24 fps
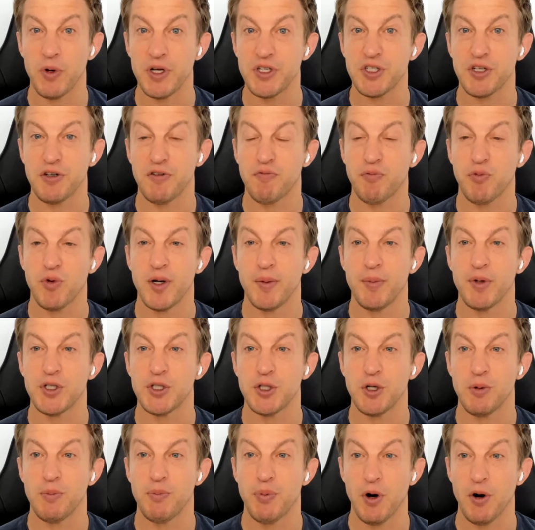risk of
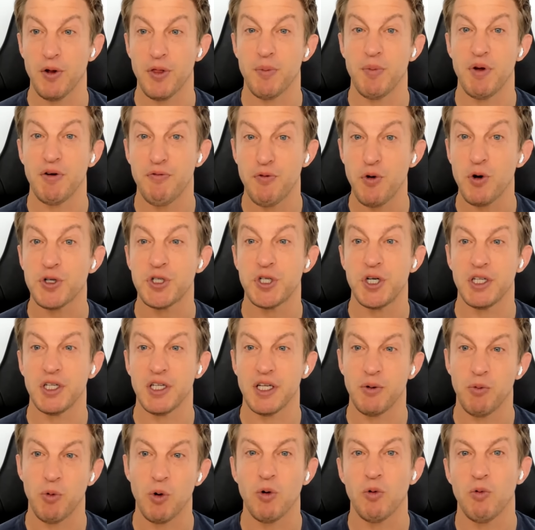premature birth, I mean,
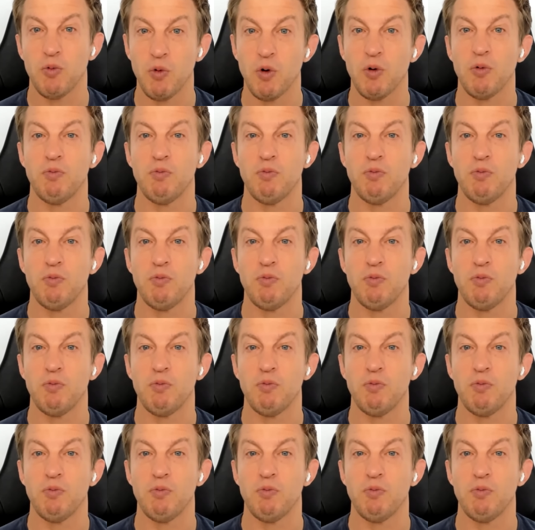fortunately, we're